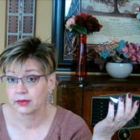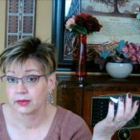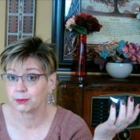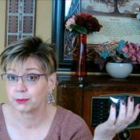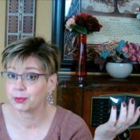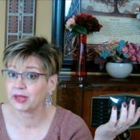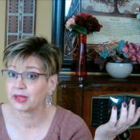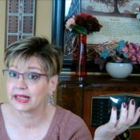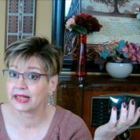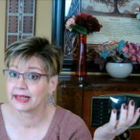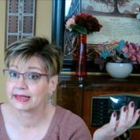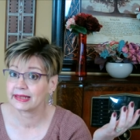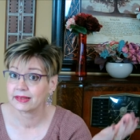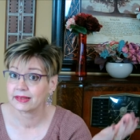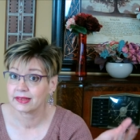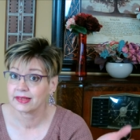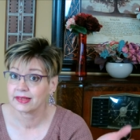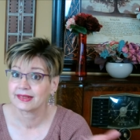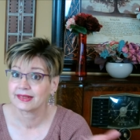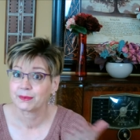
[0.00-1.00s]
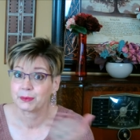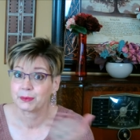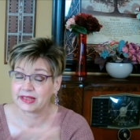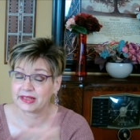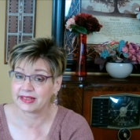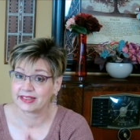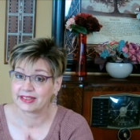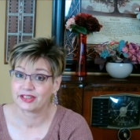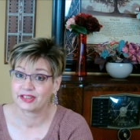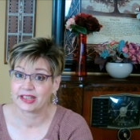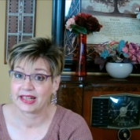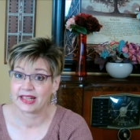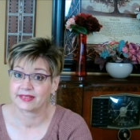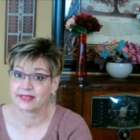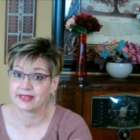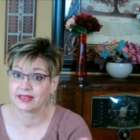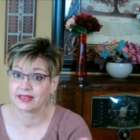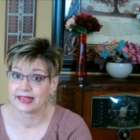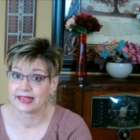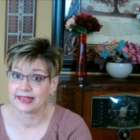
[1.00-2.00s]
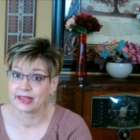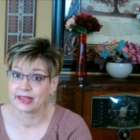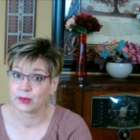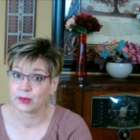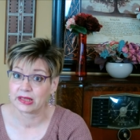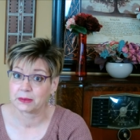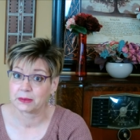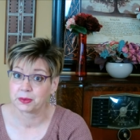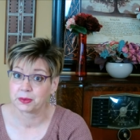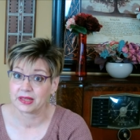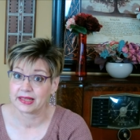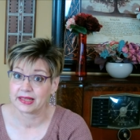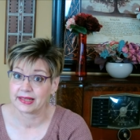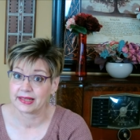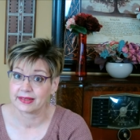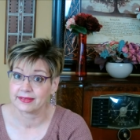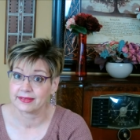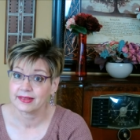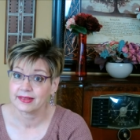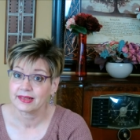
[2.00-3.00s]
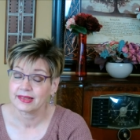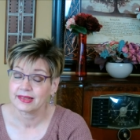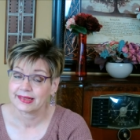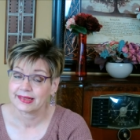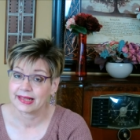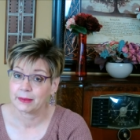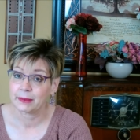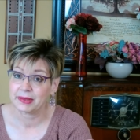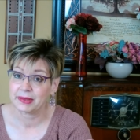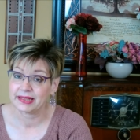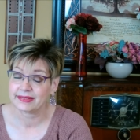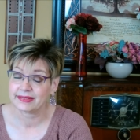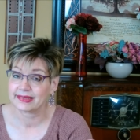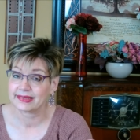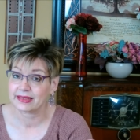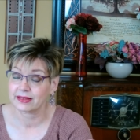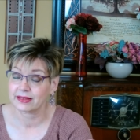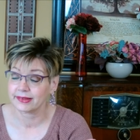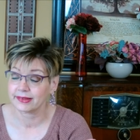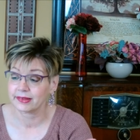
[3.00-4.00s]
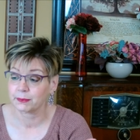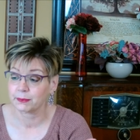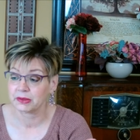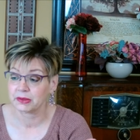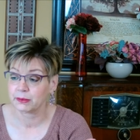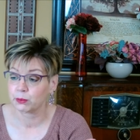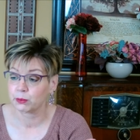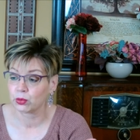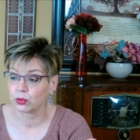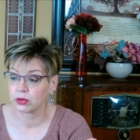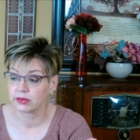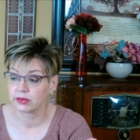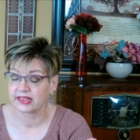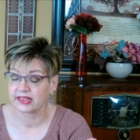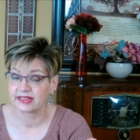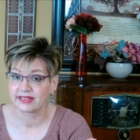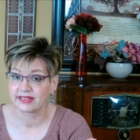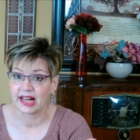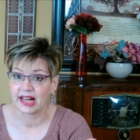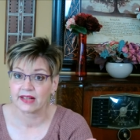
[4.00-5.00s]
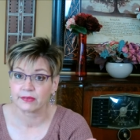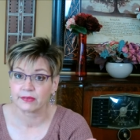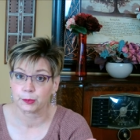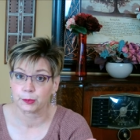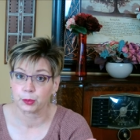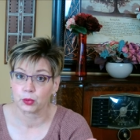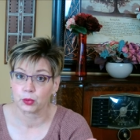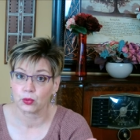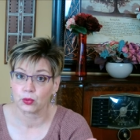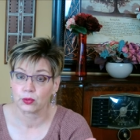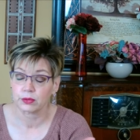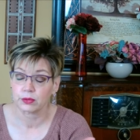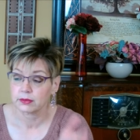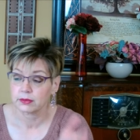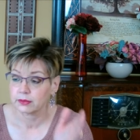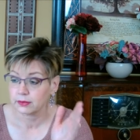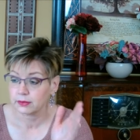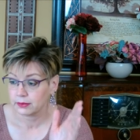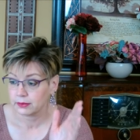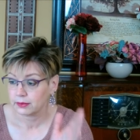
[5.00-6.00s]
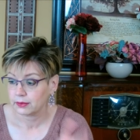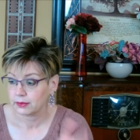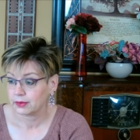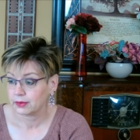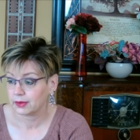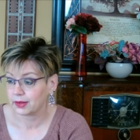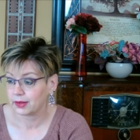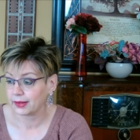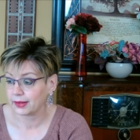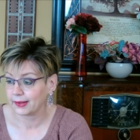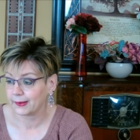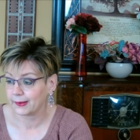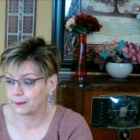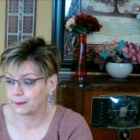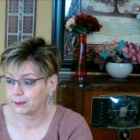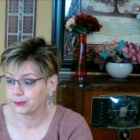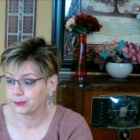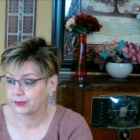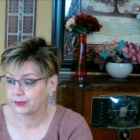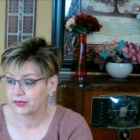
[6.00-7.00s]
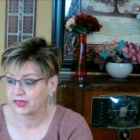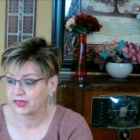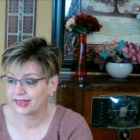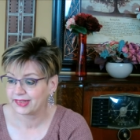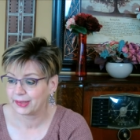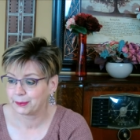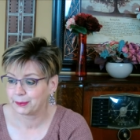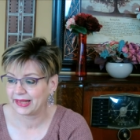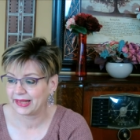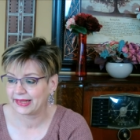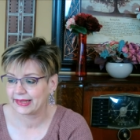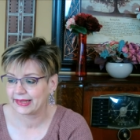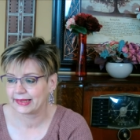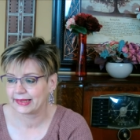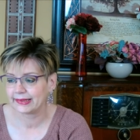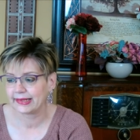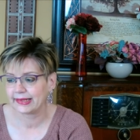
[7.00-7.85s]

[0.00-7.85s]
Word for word: But because she has a layaway plan, that makes it a little bit more desirable um, to make it.